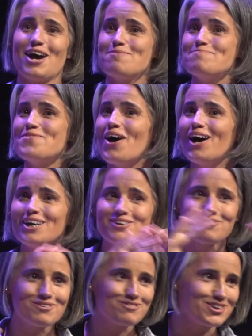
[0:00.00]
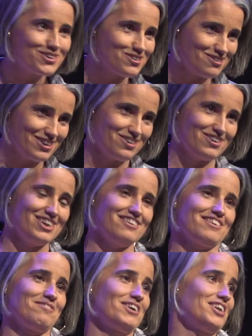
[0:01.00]
I'm not going to reveal your
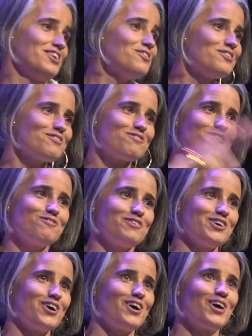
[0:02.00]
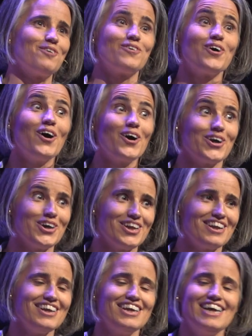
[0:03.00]
secrets. I'm going to use it for VR. We're all good.